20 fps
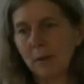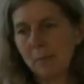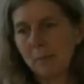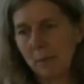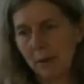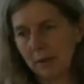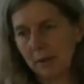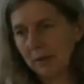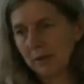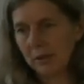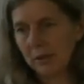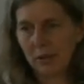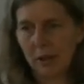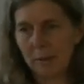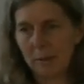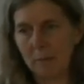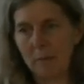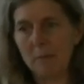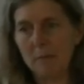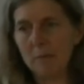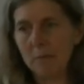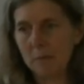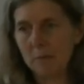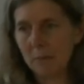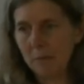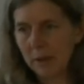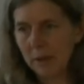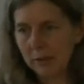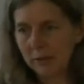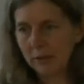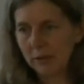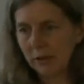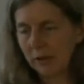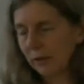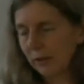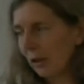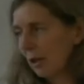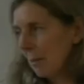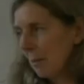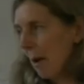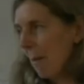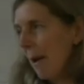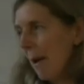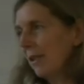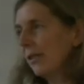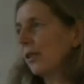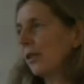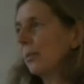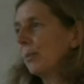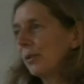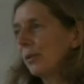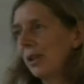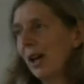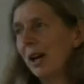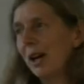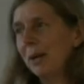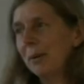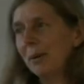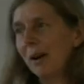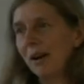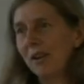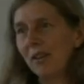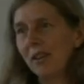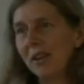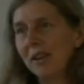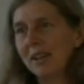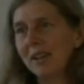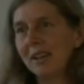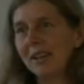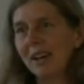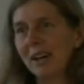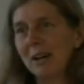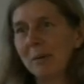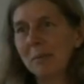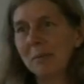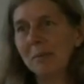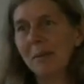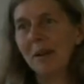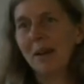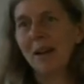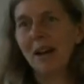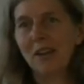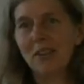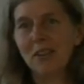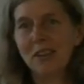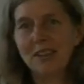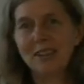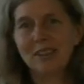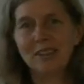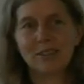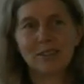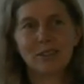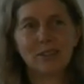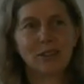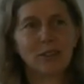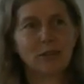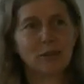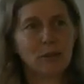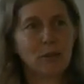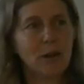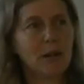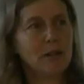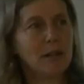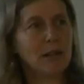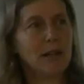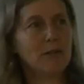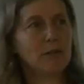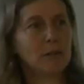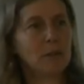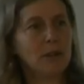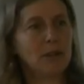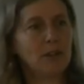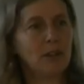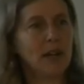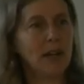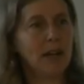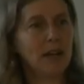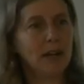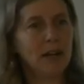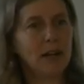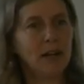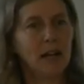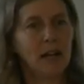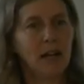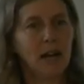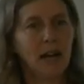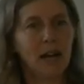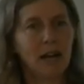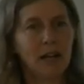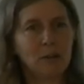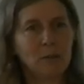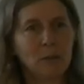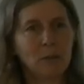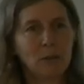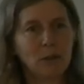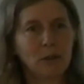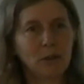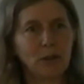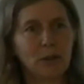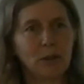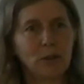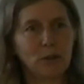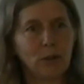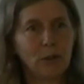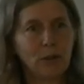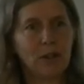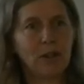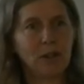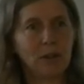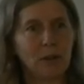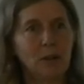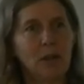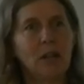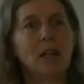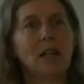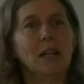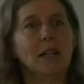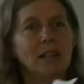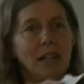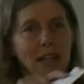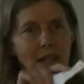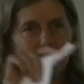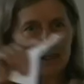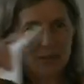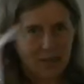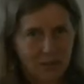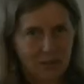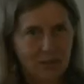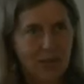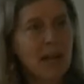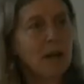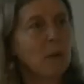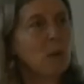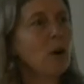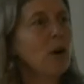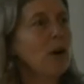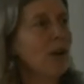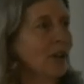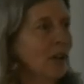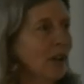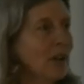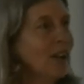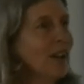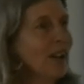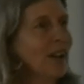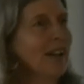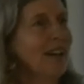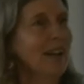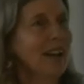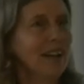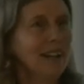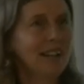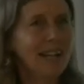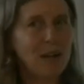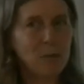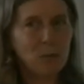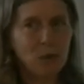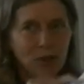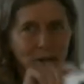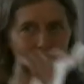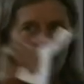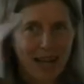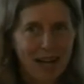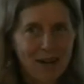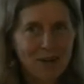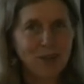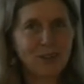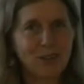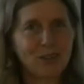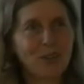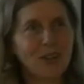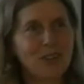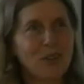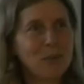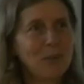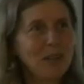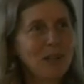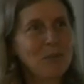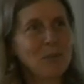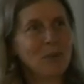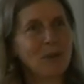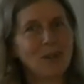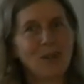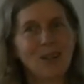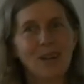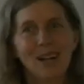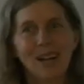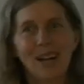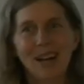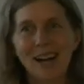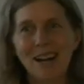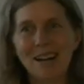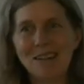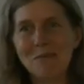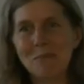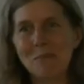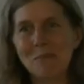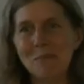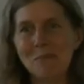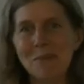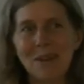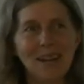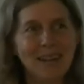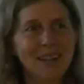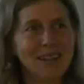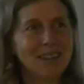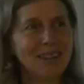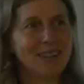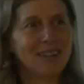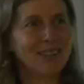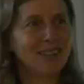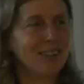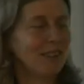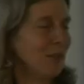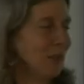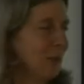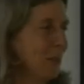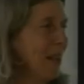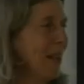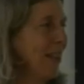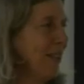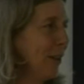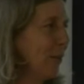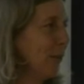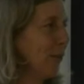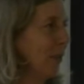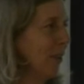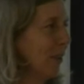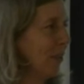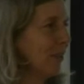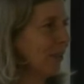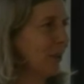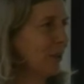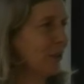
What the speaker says: But it's got a momentum. So I think it's just great that everybody's here, and we've got to try and get this networked out to other people and to as many different